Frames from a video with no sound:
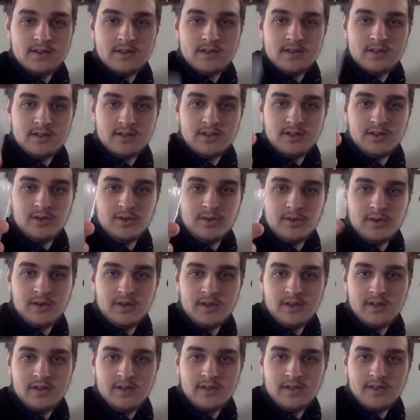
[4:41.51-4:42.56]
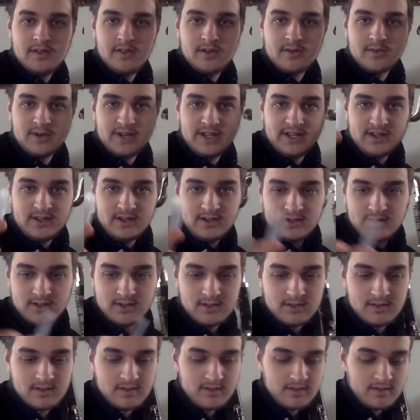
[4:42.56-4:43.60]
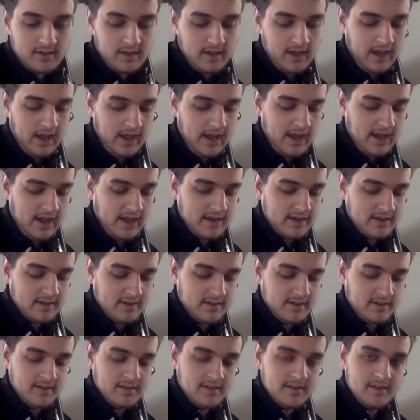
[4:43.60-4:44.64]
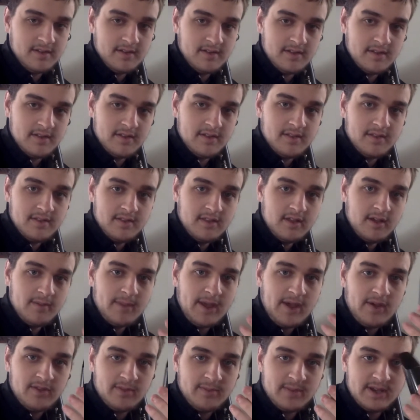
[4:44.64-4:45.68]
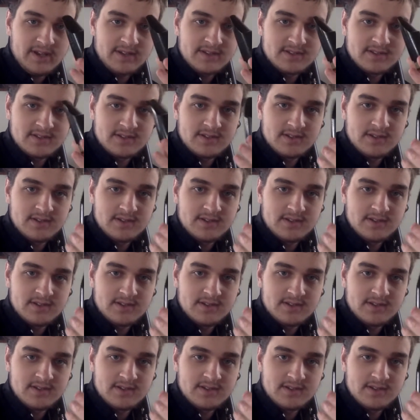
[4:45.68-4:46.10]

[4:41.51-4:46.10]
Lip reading: to the reed and the mouthpiece.